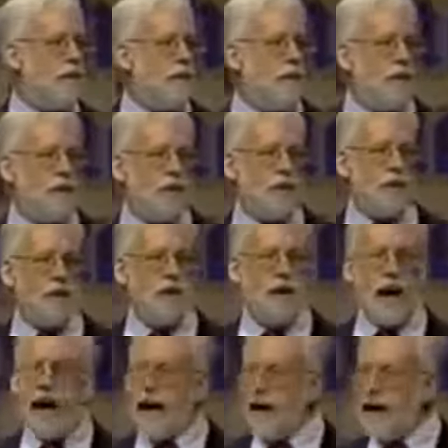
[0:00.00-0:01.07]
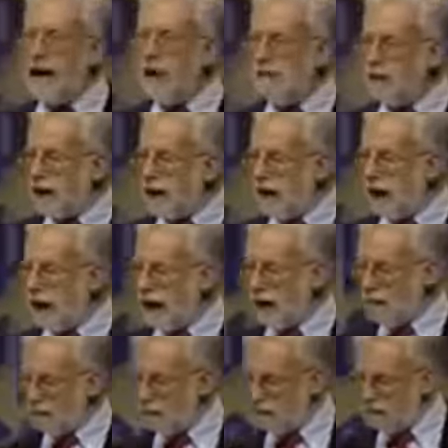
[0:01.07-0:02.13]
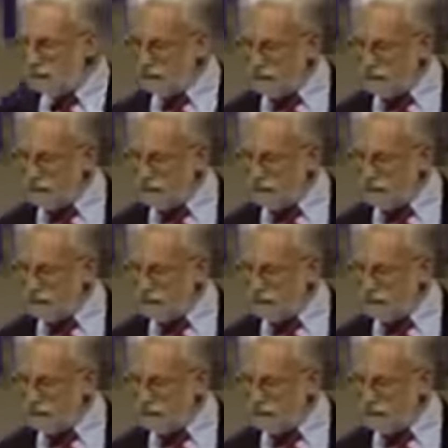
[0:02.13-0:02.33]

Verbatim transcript: Moses. I am that I am.